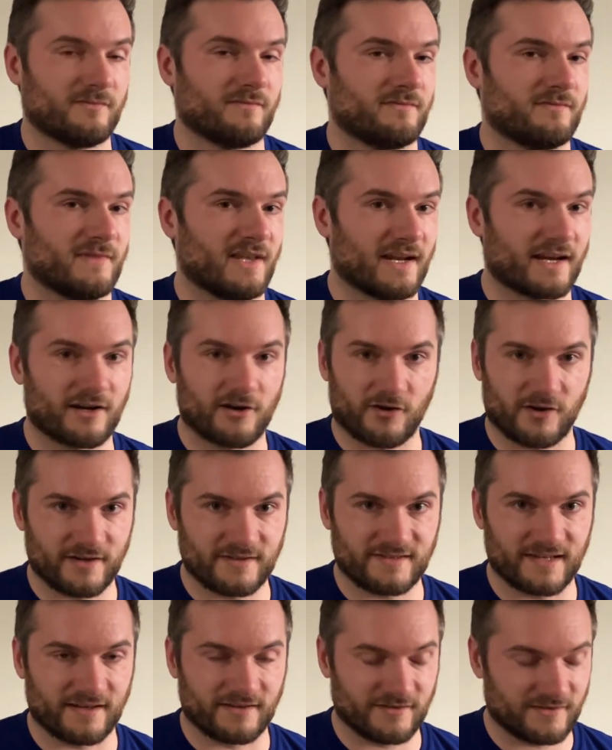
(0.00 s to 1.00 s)
that I can already
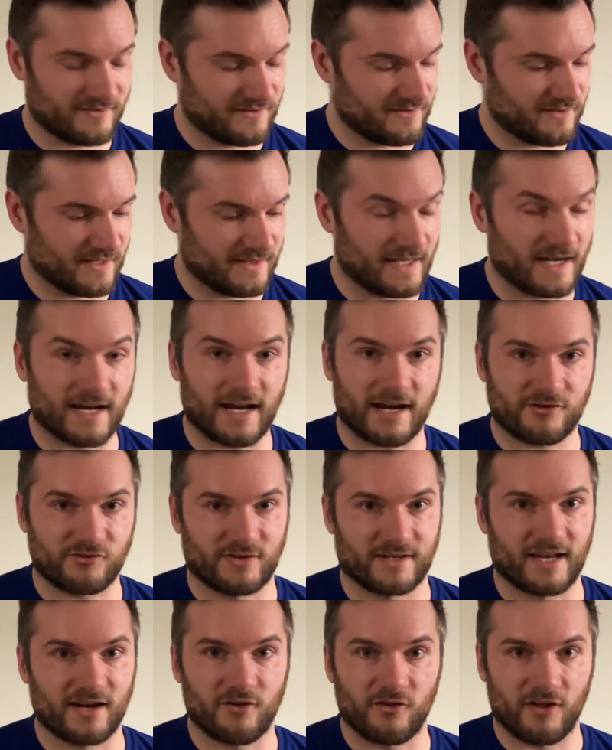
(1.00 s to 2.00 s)
sense and that I actually
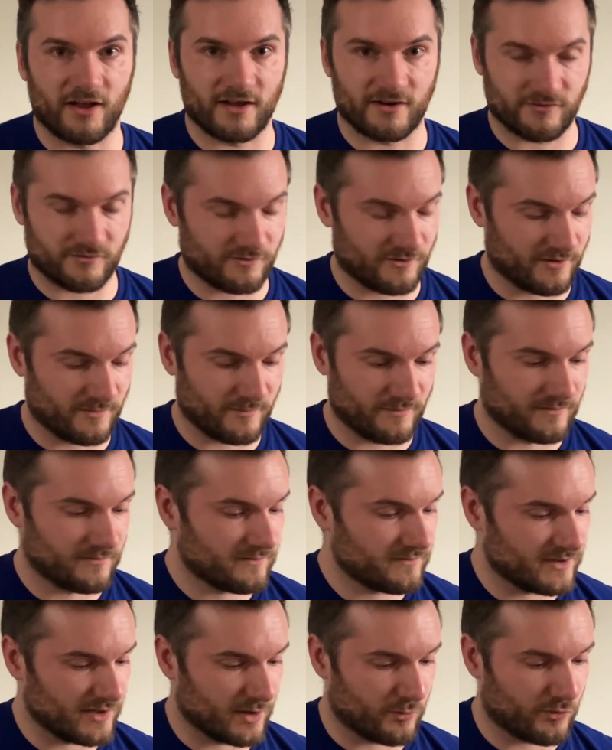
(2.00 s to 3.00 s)
get a lot from
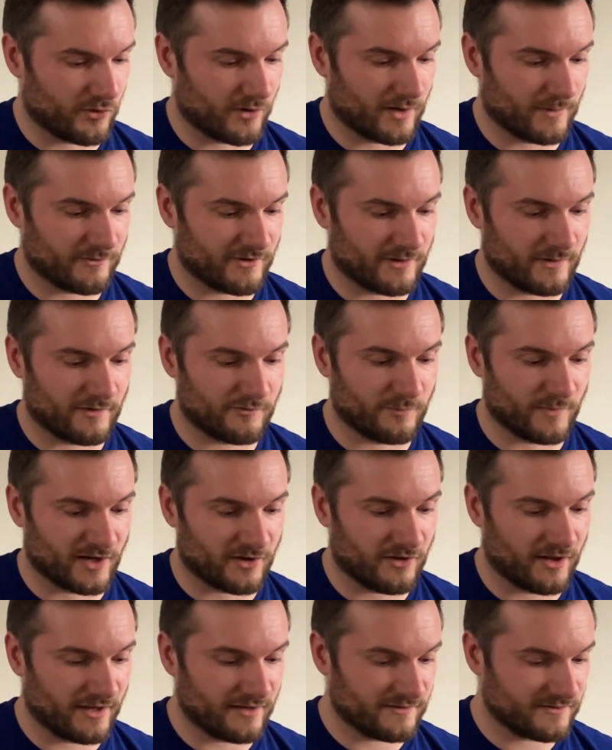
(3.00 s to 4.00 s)
programs that I write for my
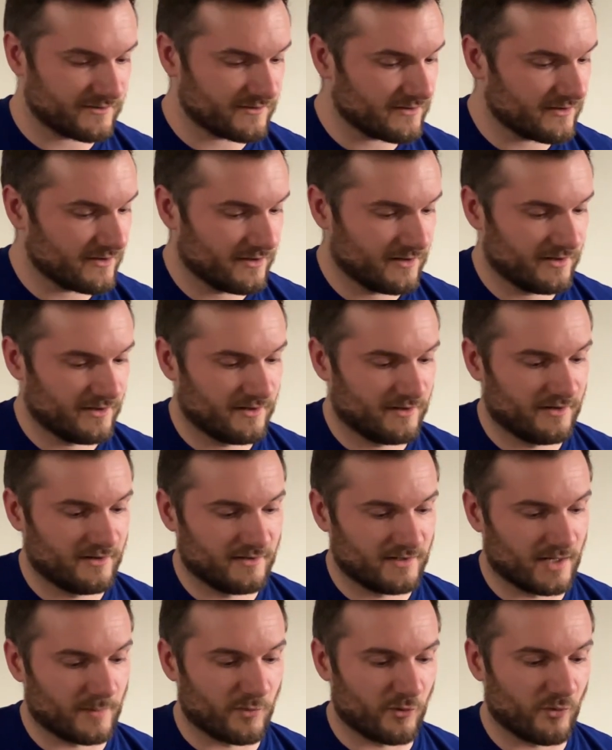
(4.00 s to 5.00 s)
clients.
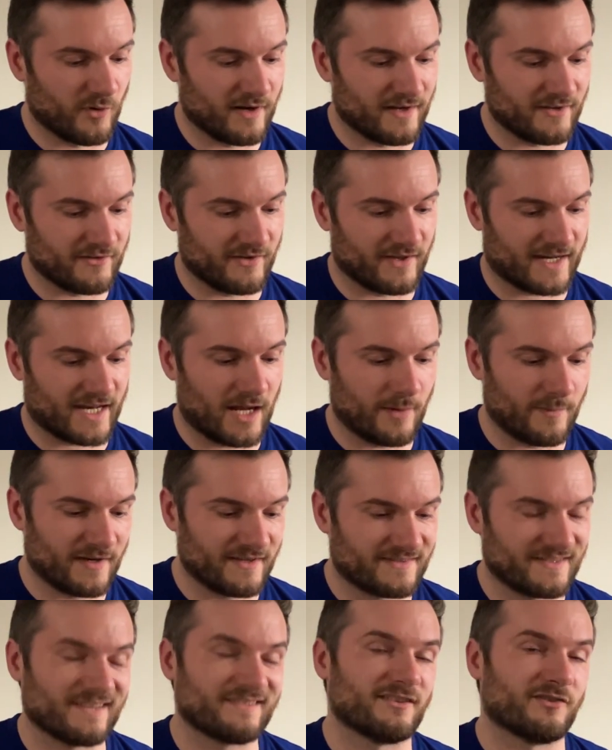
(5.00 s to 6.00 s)
Number one is like, how many
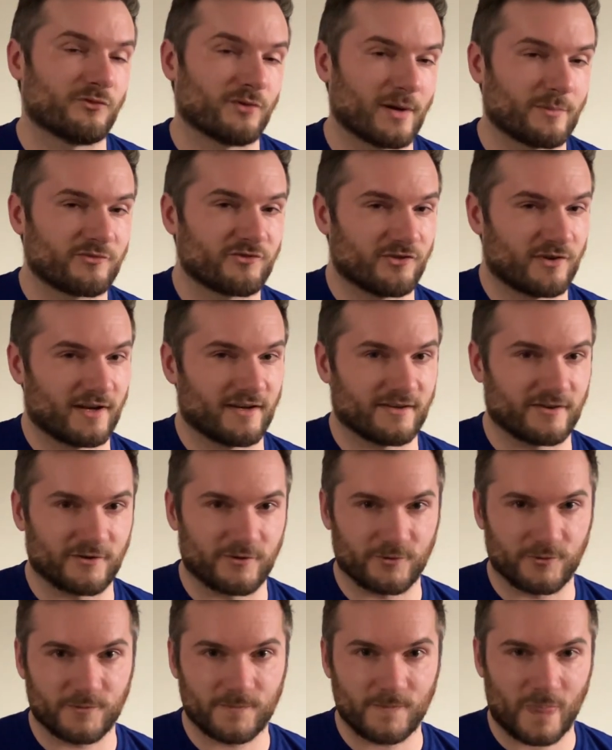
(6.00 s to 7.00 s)
sets and reps should I
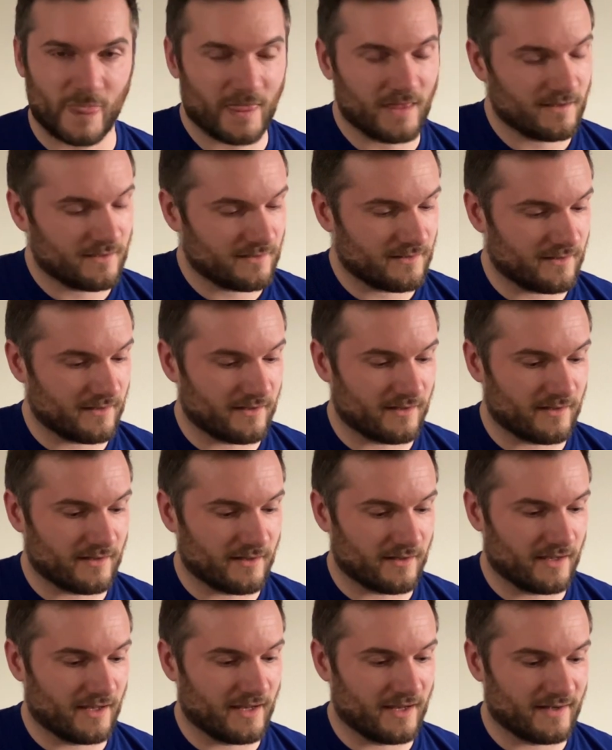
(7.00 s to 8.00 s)
do?
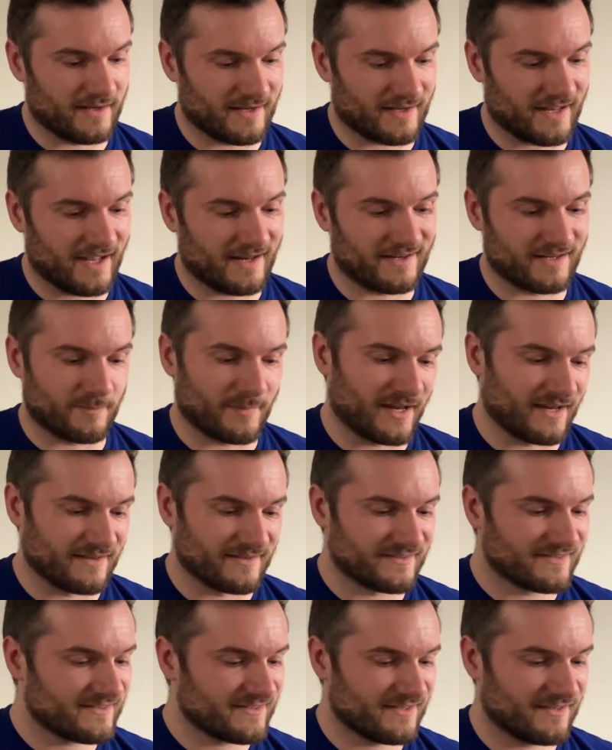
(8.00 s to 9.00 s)
And it kind of
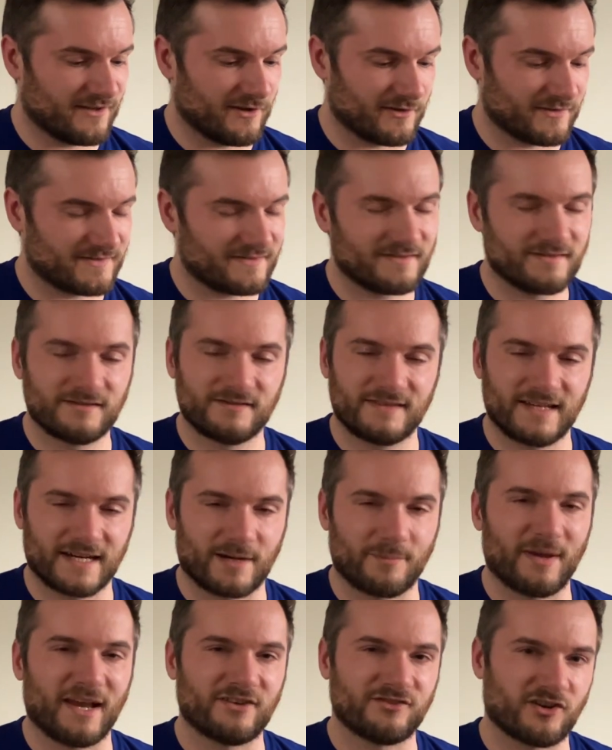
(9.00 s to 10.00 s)
depends. I'll take a
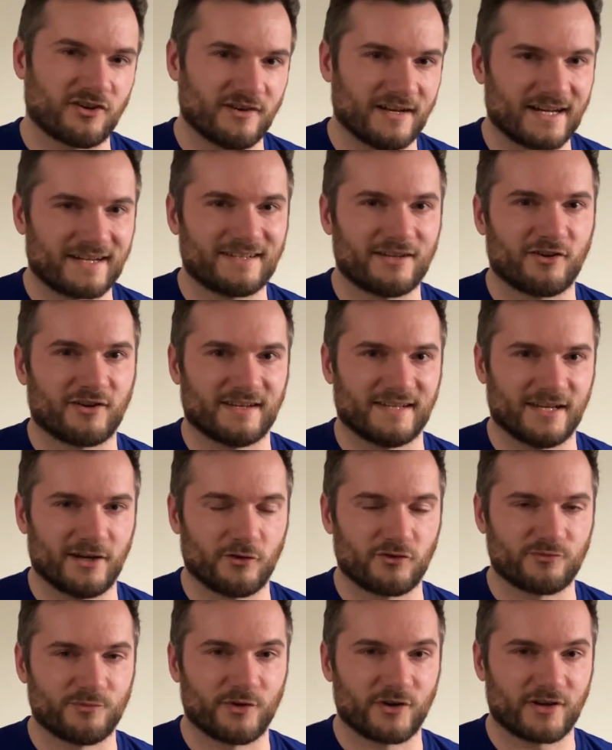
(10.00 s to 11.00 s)
page out of Nick
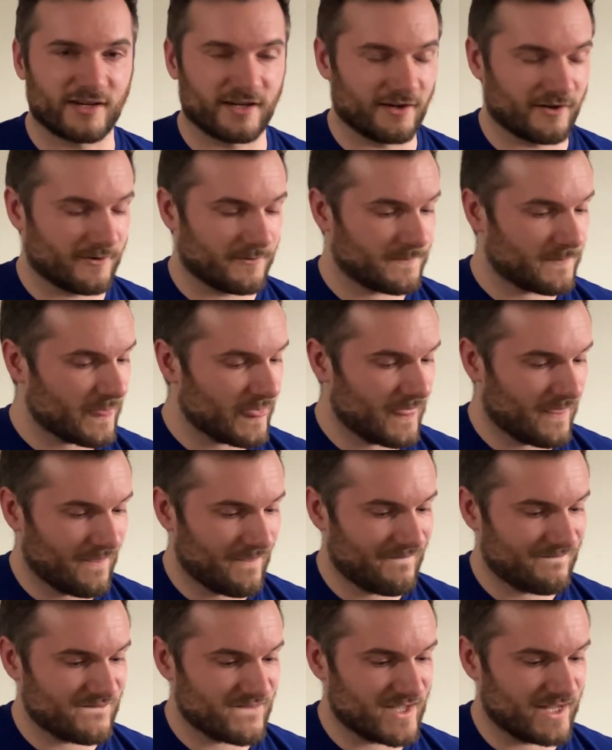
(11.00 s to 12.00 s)
Delgadillo's book here
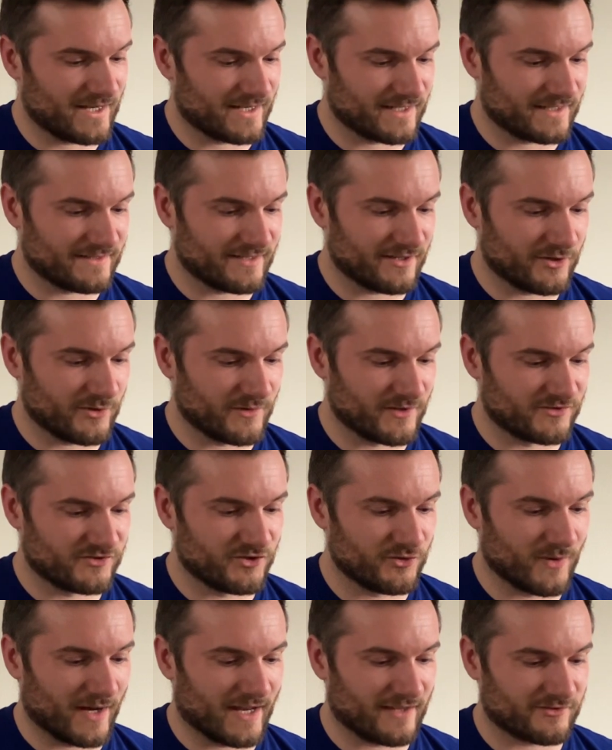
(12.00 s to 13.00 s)
and tell you the
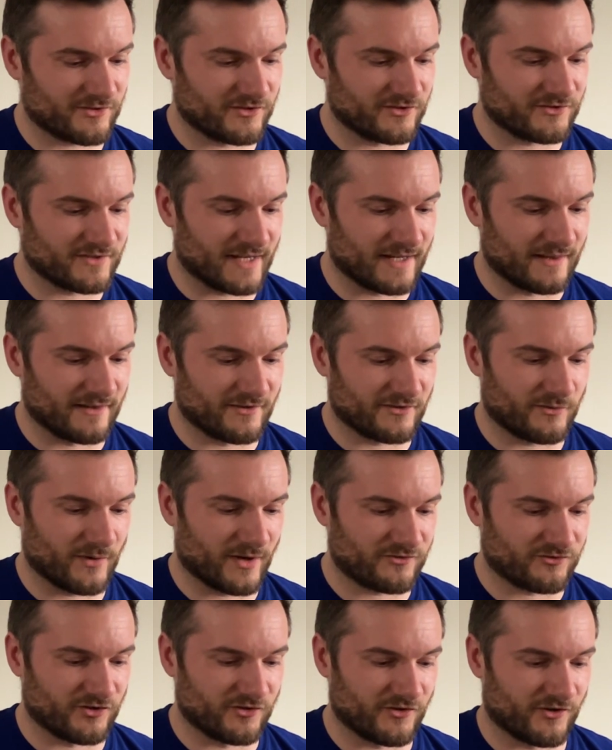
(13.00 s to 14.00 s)
2 answers to any of these
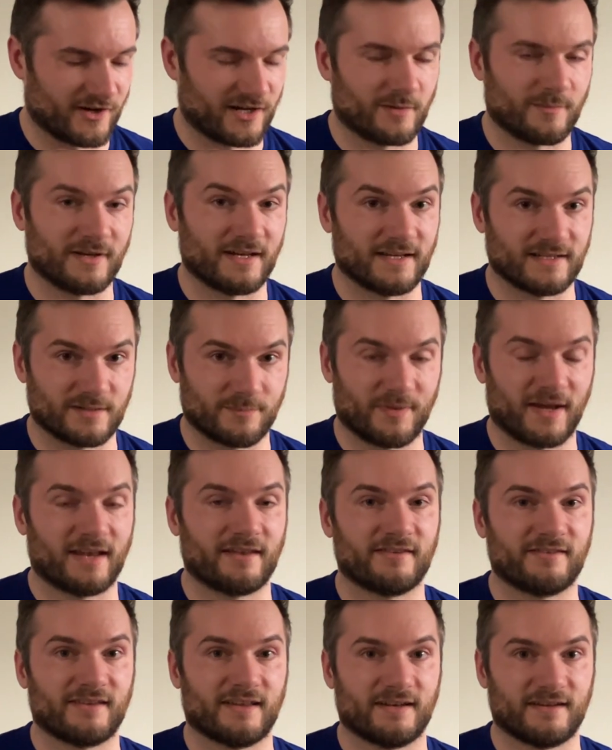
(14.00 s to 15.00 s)
questions are going to be it
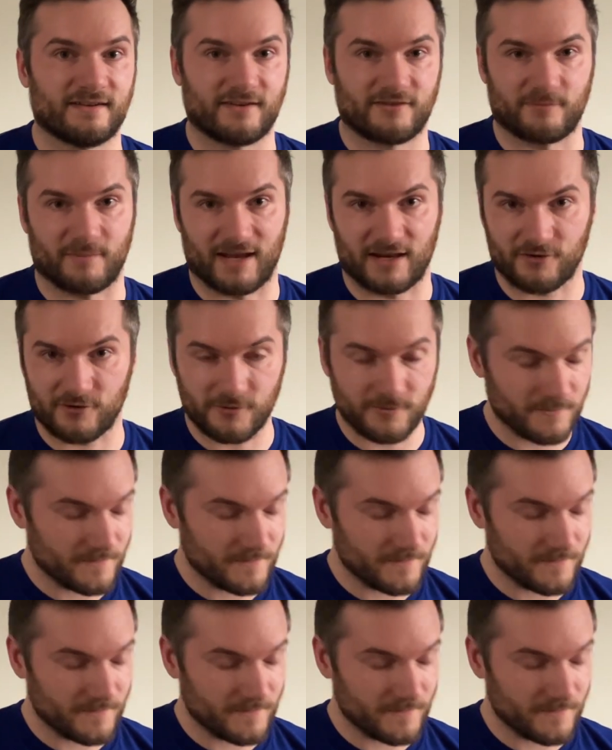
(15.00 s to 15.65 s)
depends and it doesn't matter.